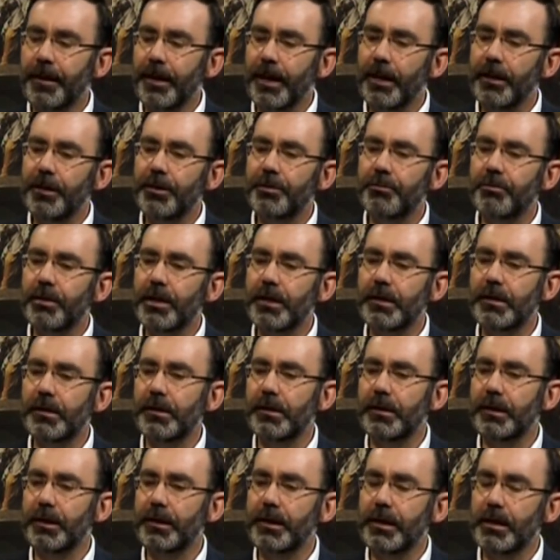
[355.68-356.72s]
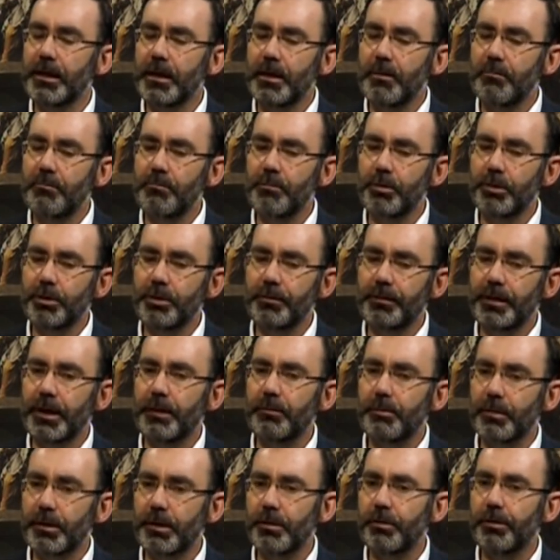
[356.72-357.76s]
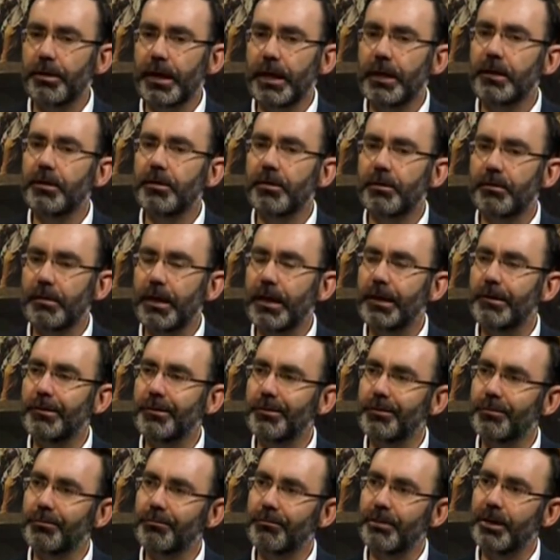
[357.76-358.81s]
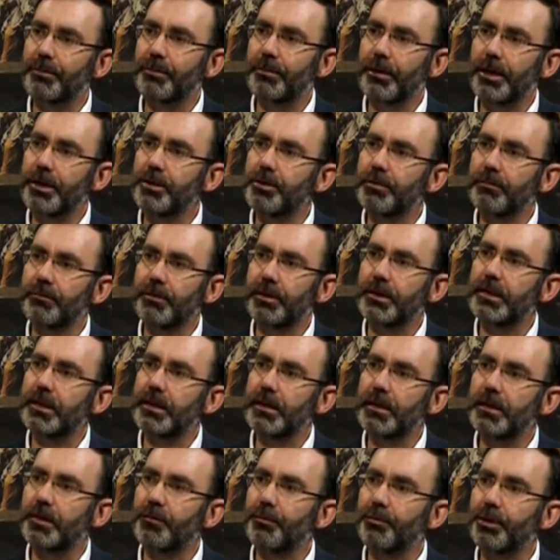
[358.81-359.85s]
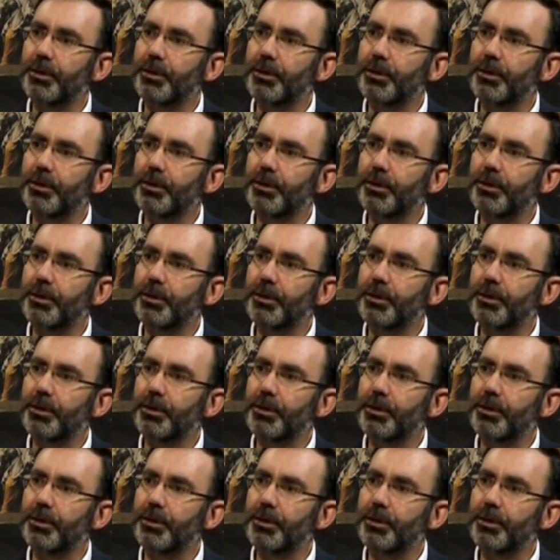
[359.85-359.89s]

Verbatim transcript: And interestingly, much of that was oriented around reparation for the sins of